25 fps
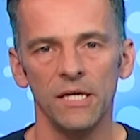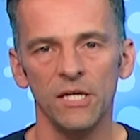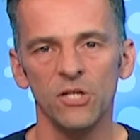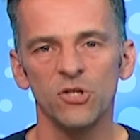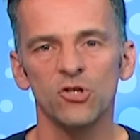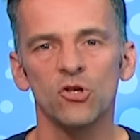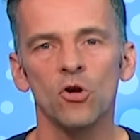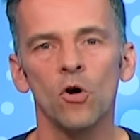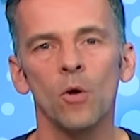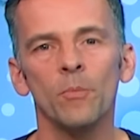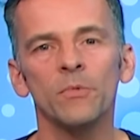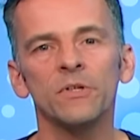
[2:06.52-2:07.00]

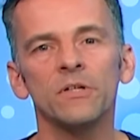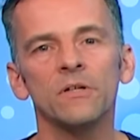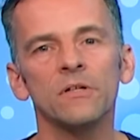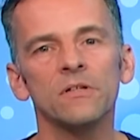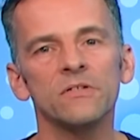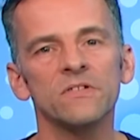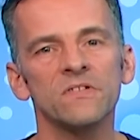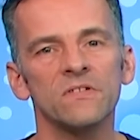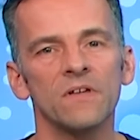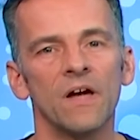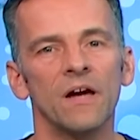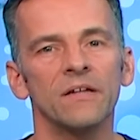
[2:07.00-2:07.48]
Each
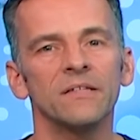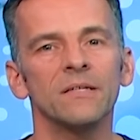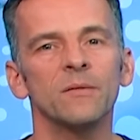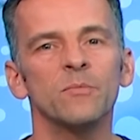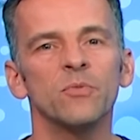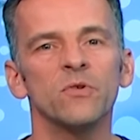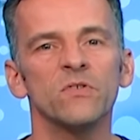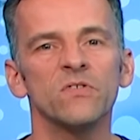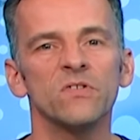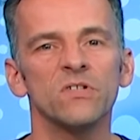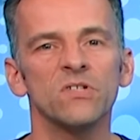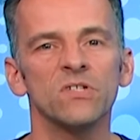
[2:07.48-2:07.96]
communal starting
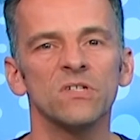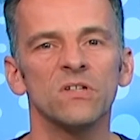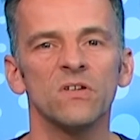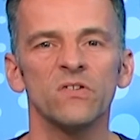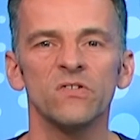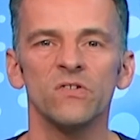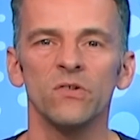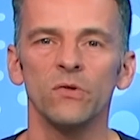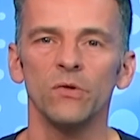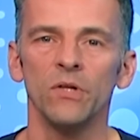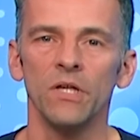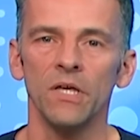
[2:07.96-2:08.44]
position
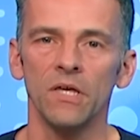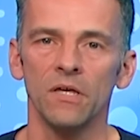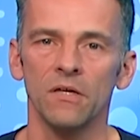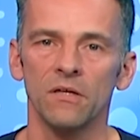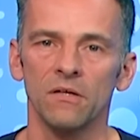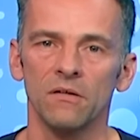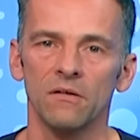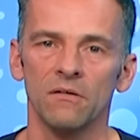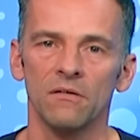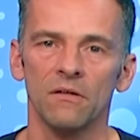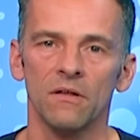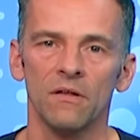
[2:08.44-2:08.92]
is
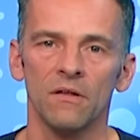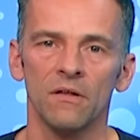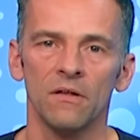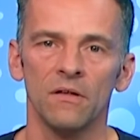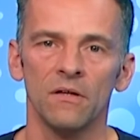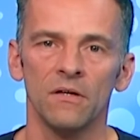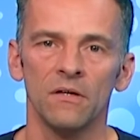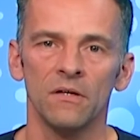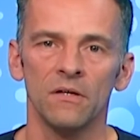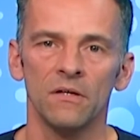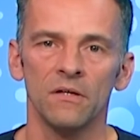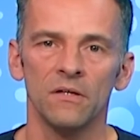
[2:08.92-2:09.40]
unique.
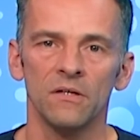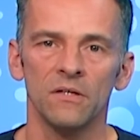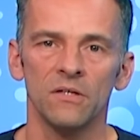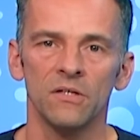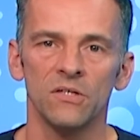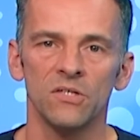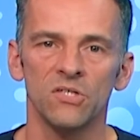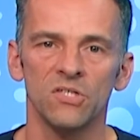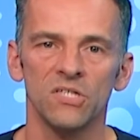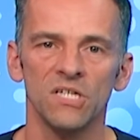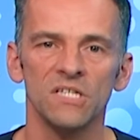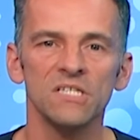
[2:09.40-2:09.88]

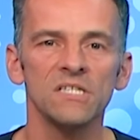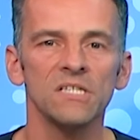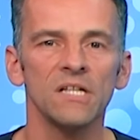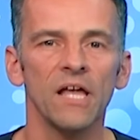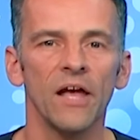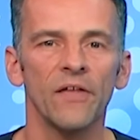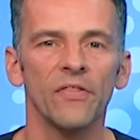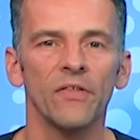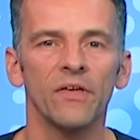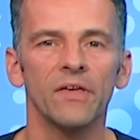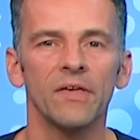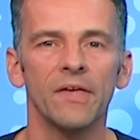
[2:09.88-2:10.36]
Just
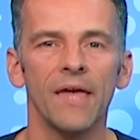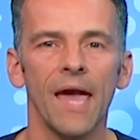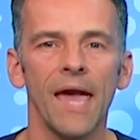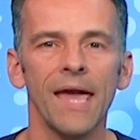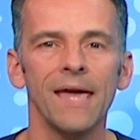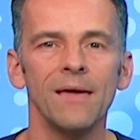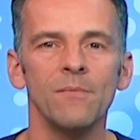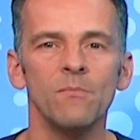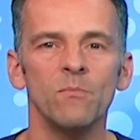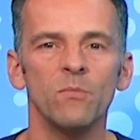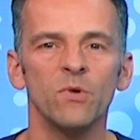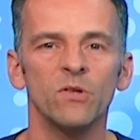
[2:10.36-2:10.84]
like the
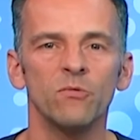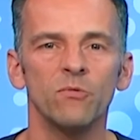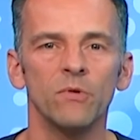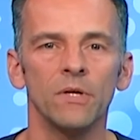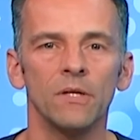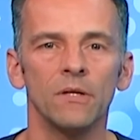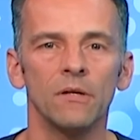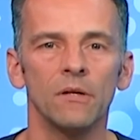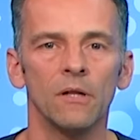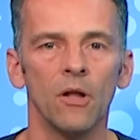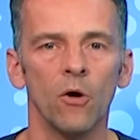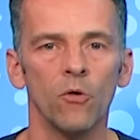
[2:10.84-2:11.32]
game
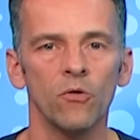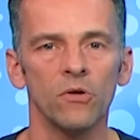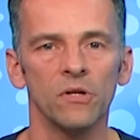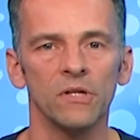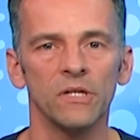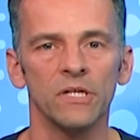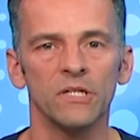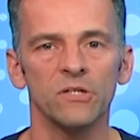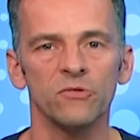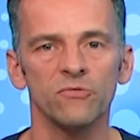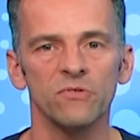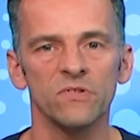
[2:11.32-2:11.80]
between
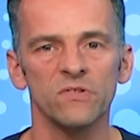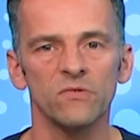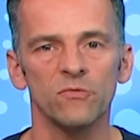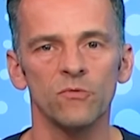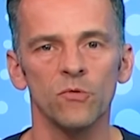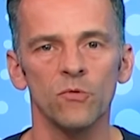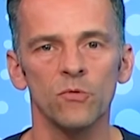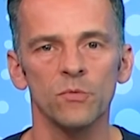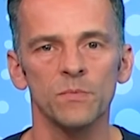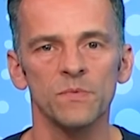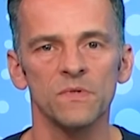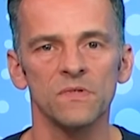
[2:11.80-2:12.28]
local interest
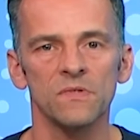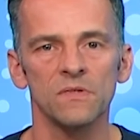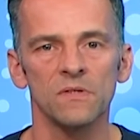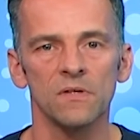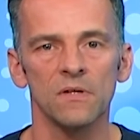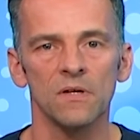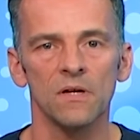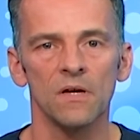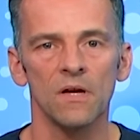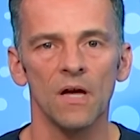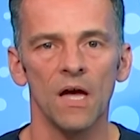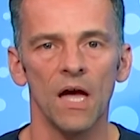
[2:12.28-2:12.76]
groups
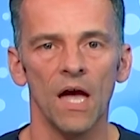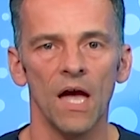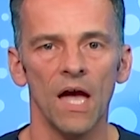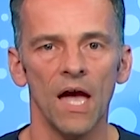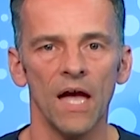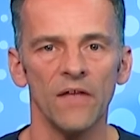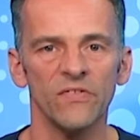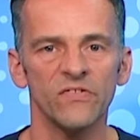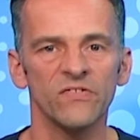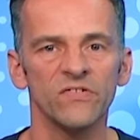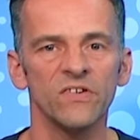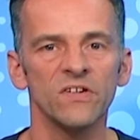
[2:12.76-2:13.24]

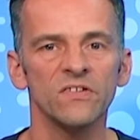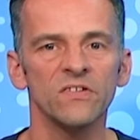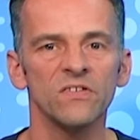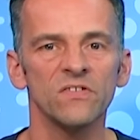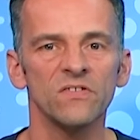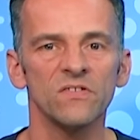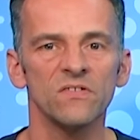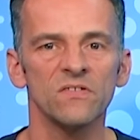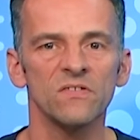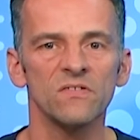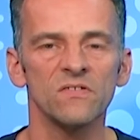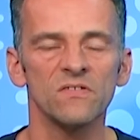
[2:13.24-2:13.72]
and
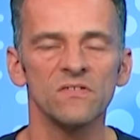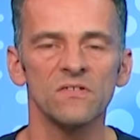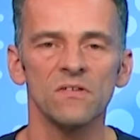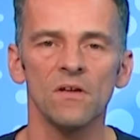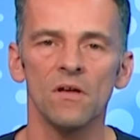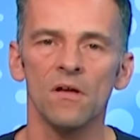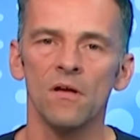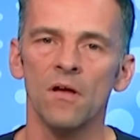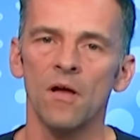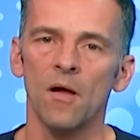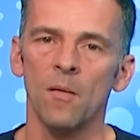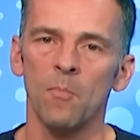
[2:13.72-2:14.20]
citizens,
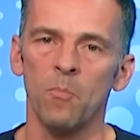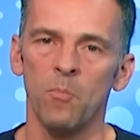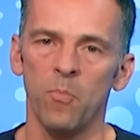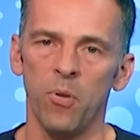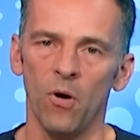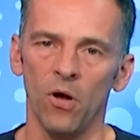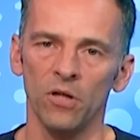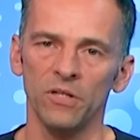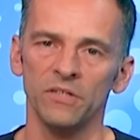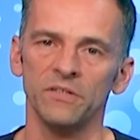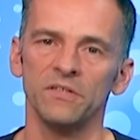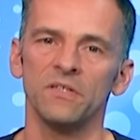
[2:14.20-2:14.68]

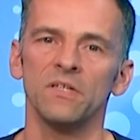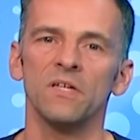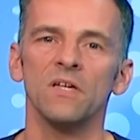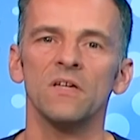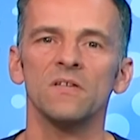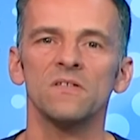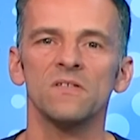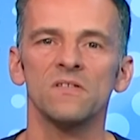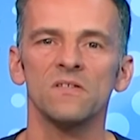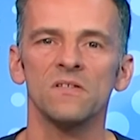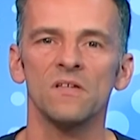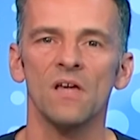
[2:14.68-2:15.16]

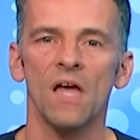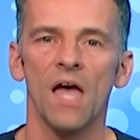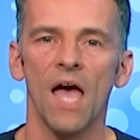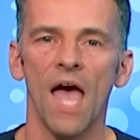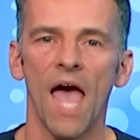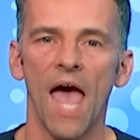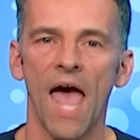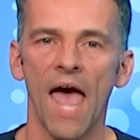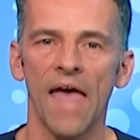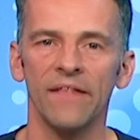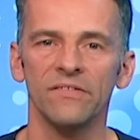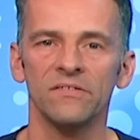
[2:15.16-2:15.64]
politics
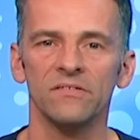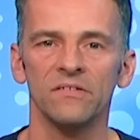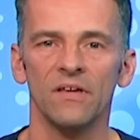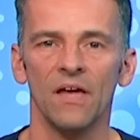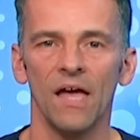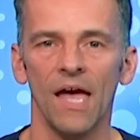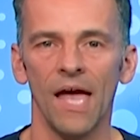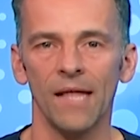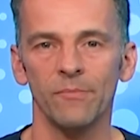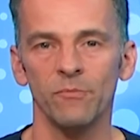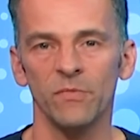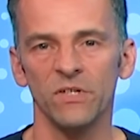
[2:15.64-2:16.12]
and
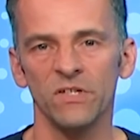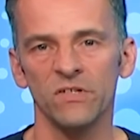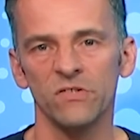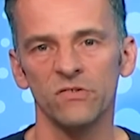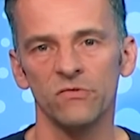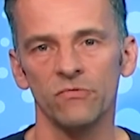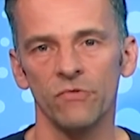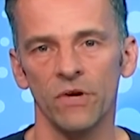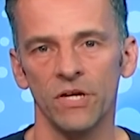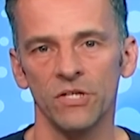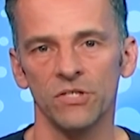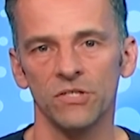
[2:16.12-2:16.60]

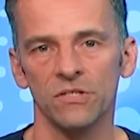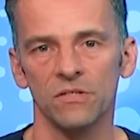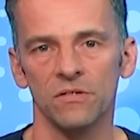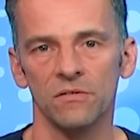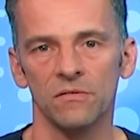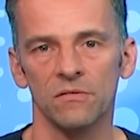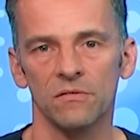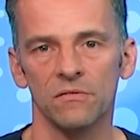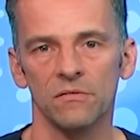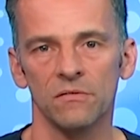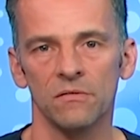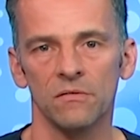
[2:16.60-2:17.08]
administration.
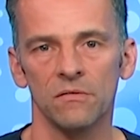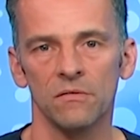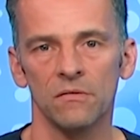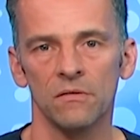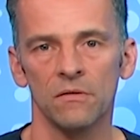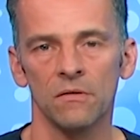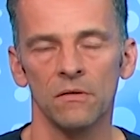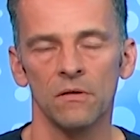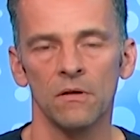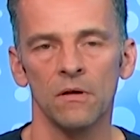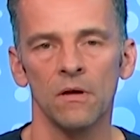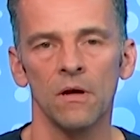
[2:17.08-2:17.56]

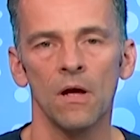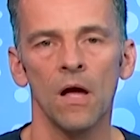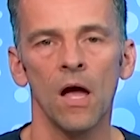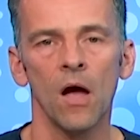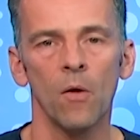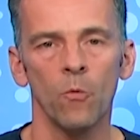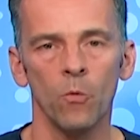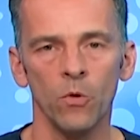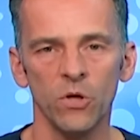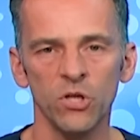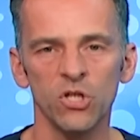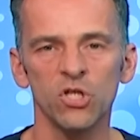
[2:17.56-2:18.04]

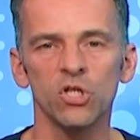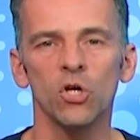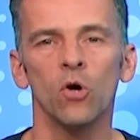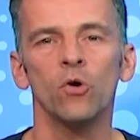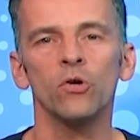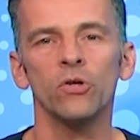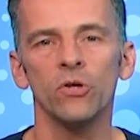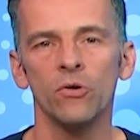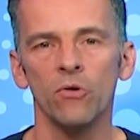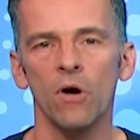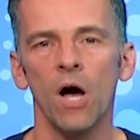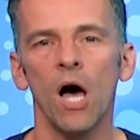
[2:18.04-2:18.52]
We
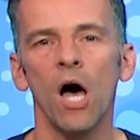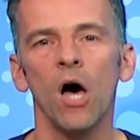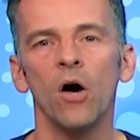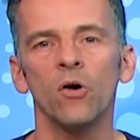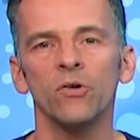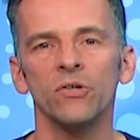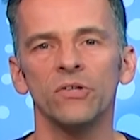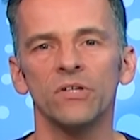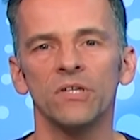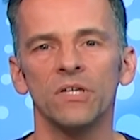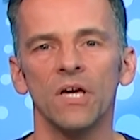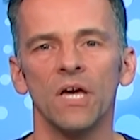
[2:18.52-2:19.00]
show you how
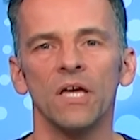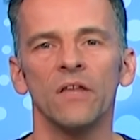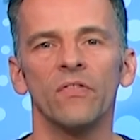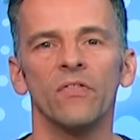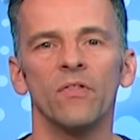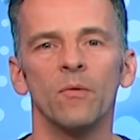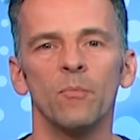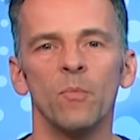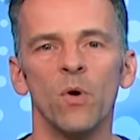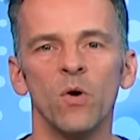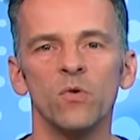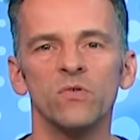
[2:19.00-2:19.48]
you gain
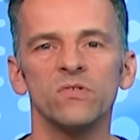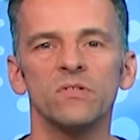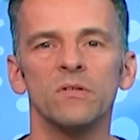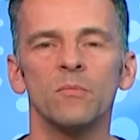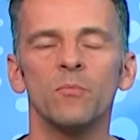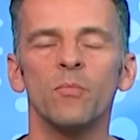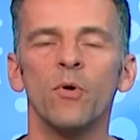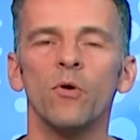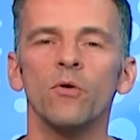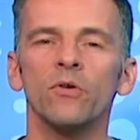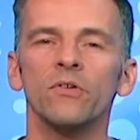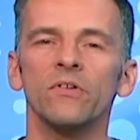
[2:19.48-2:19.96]
the most
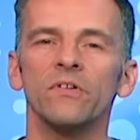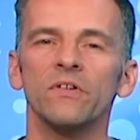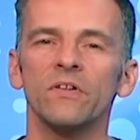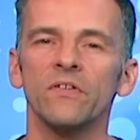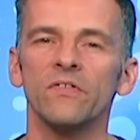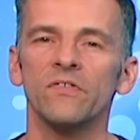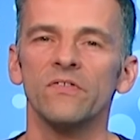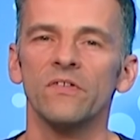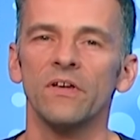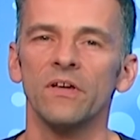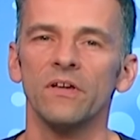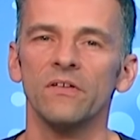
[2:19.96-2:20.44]
important
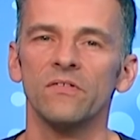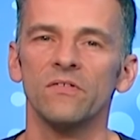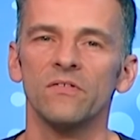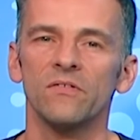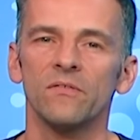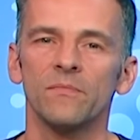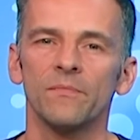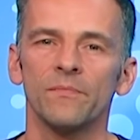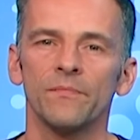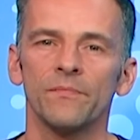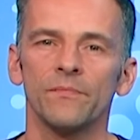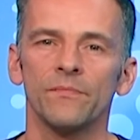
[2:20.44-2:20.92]

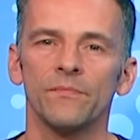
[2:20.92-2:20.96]
insights.